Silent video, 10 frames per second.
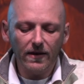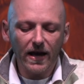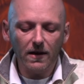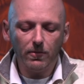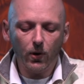
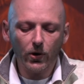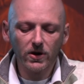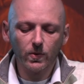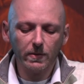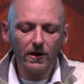that
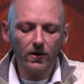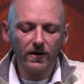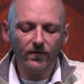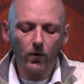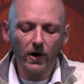employers would be
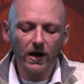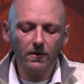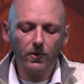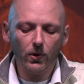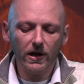looking for in an
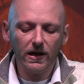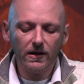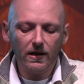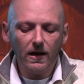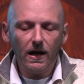employee.
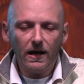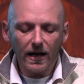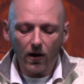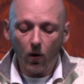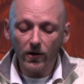
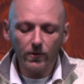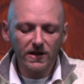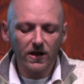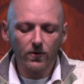Not only was it